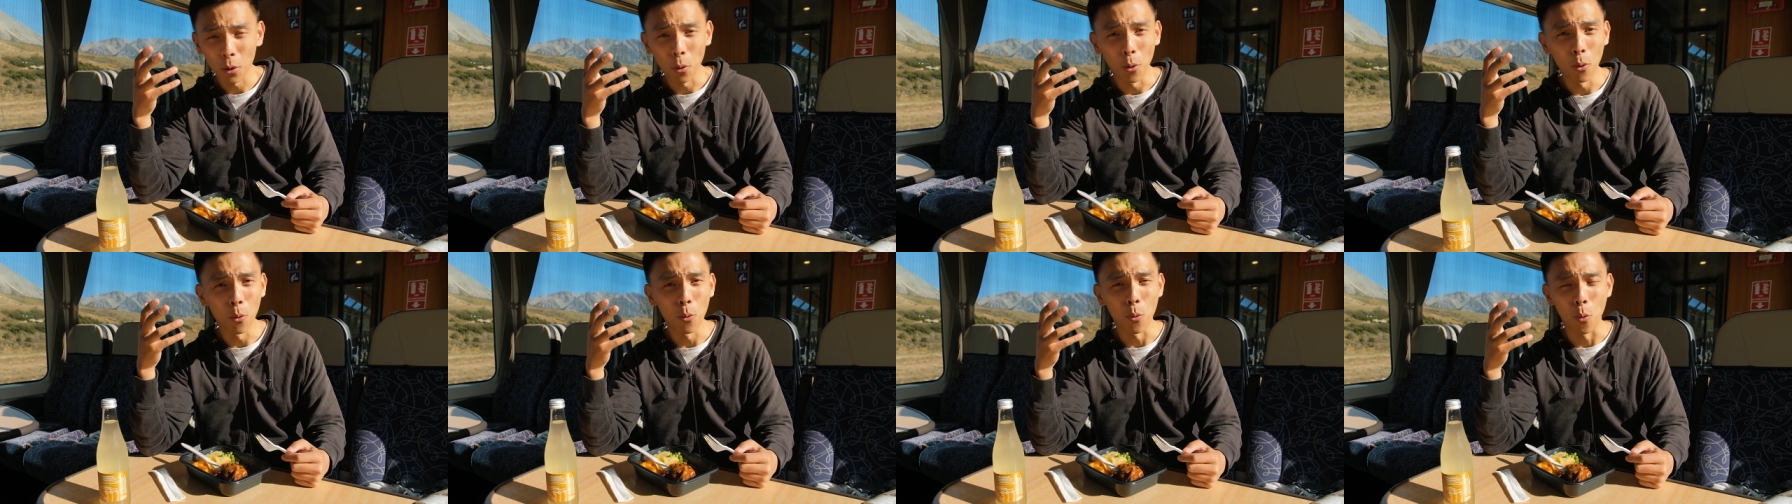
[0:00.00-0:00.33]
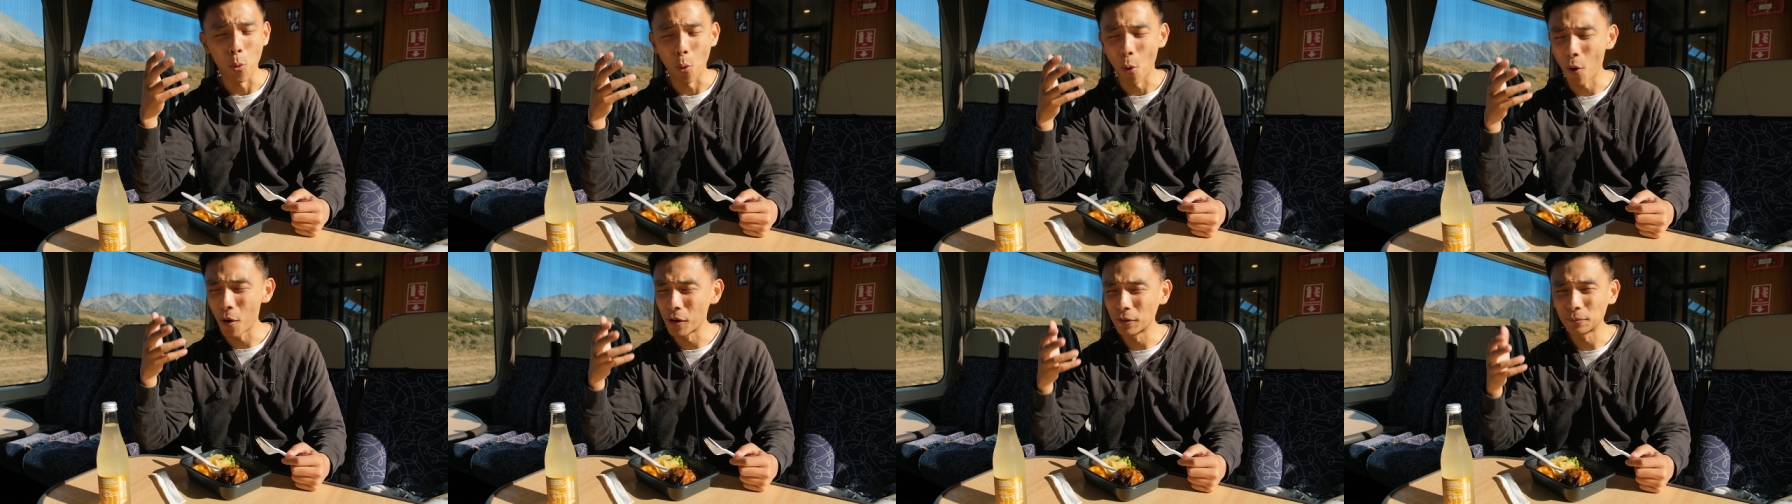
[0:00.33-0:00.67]
Oh,
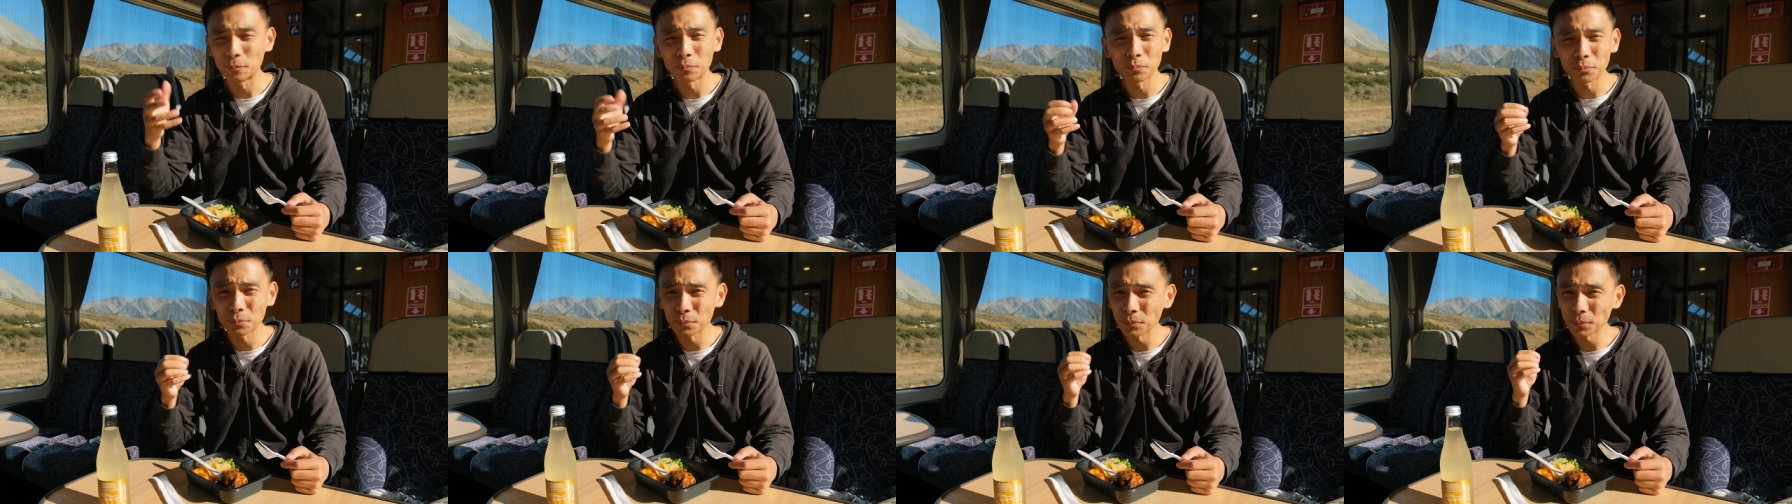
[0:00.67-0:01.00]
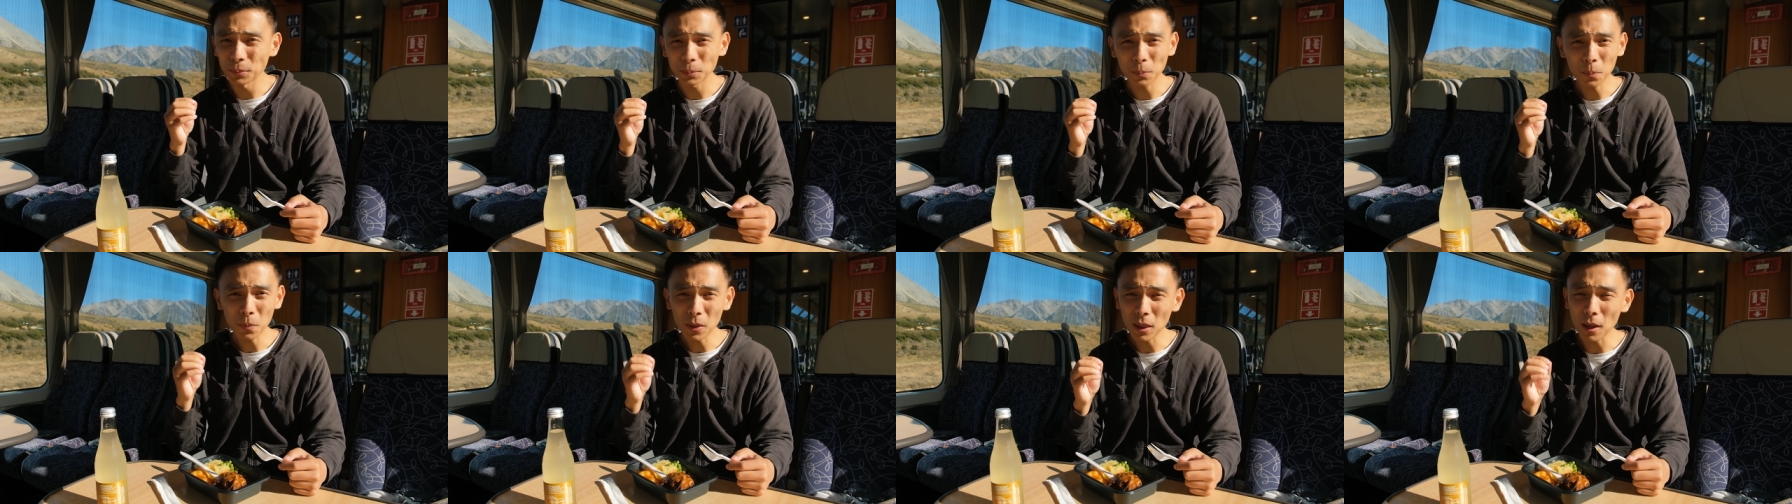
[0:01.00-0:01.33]

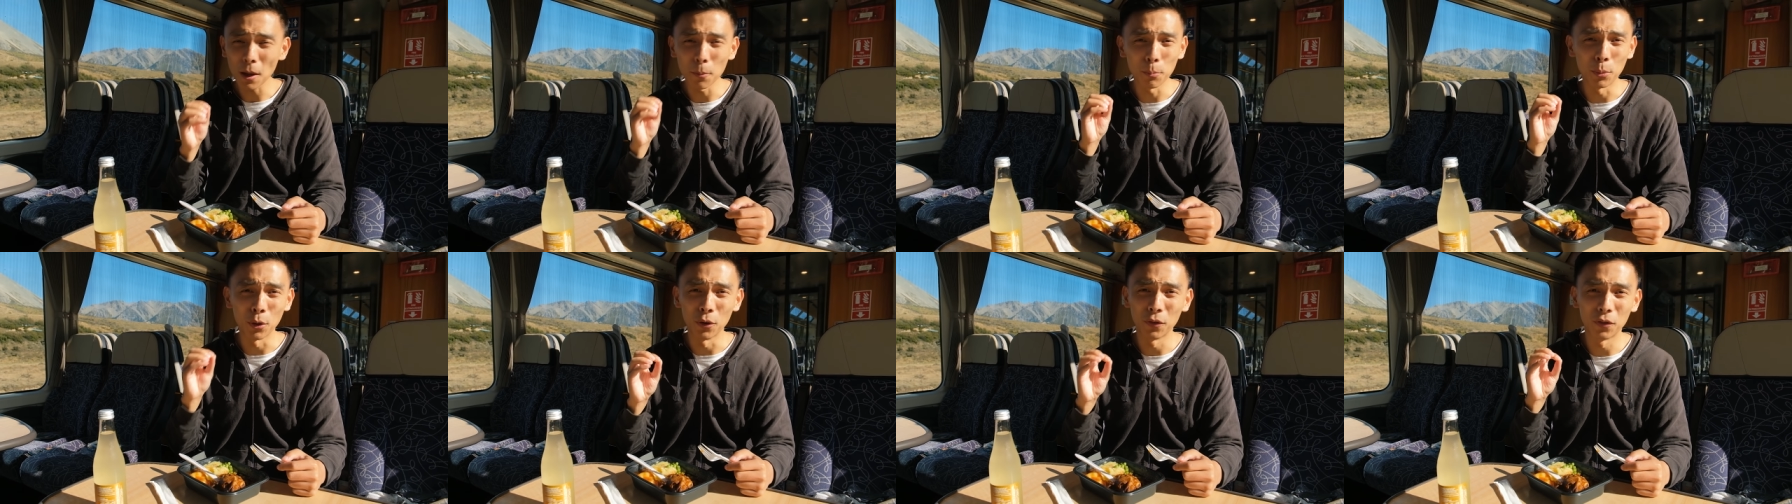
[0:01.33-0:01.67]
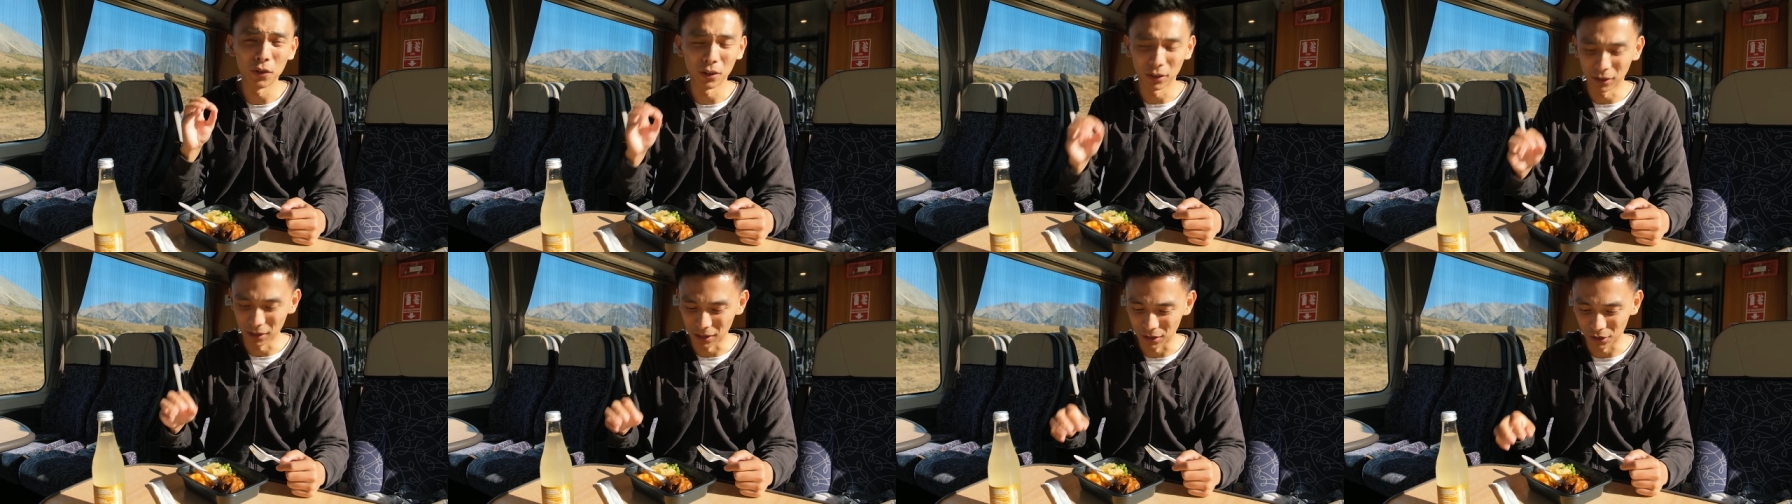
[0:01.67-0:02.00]

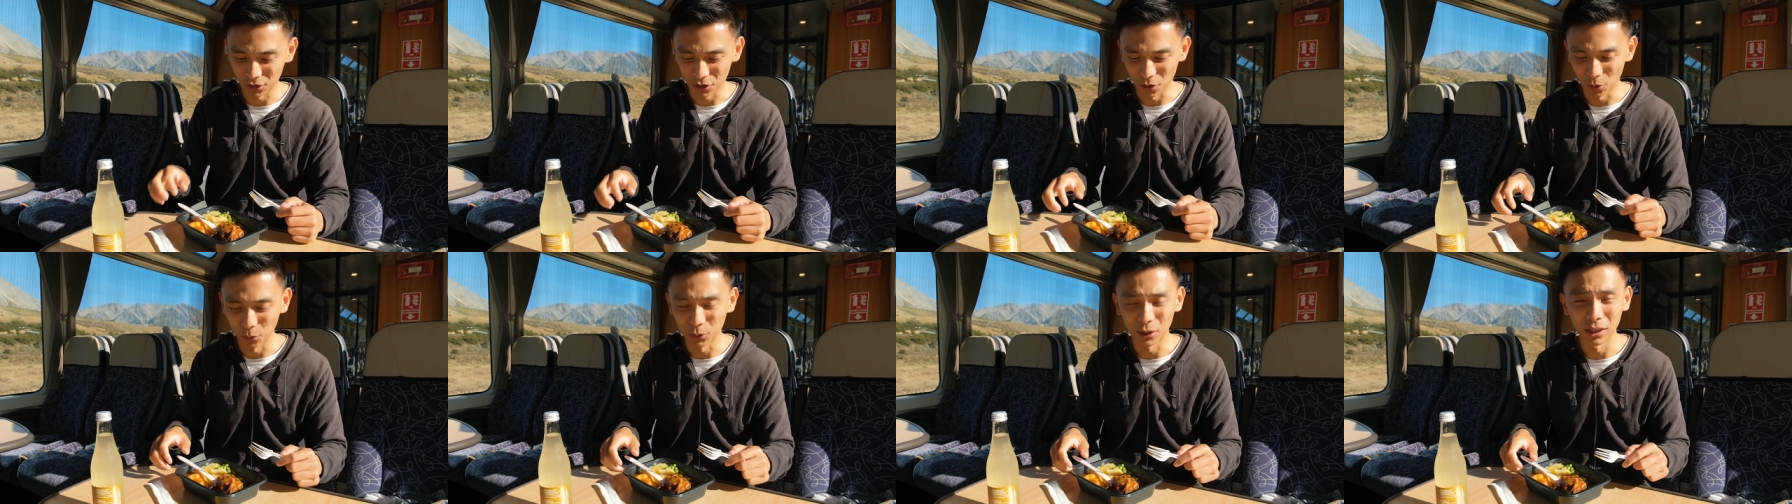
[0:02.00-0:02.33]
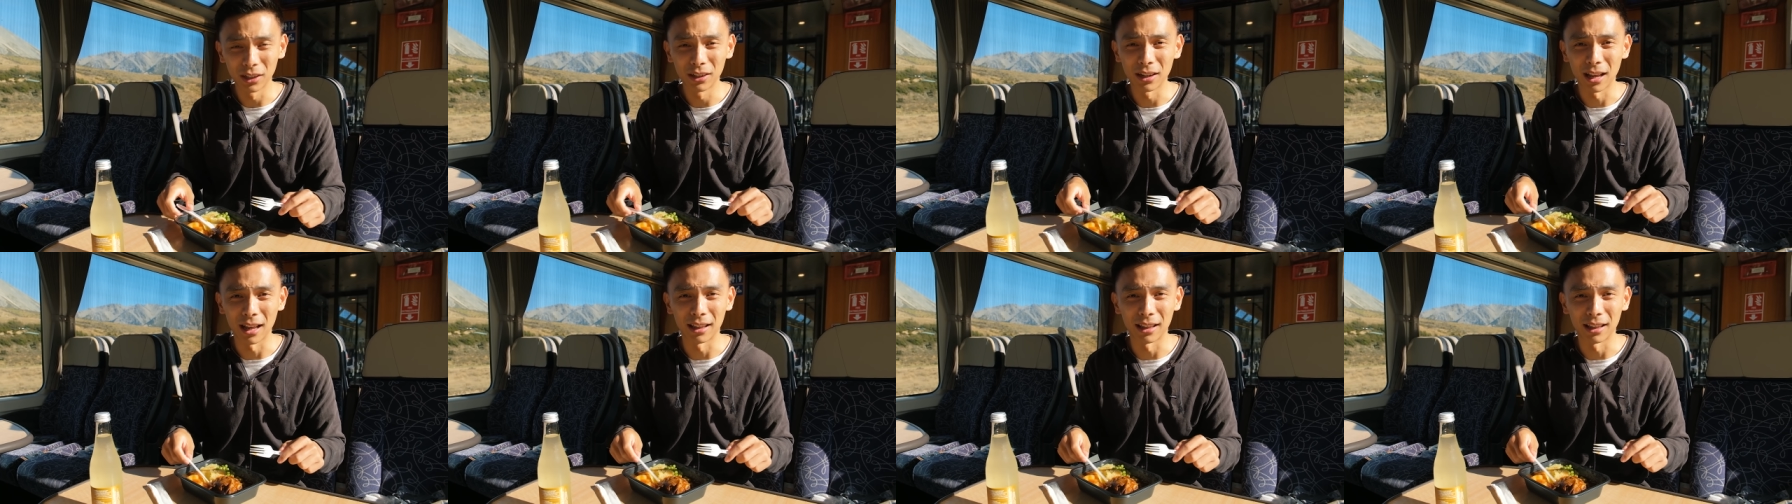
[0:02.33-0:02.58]
perfectly salted,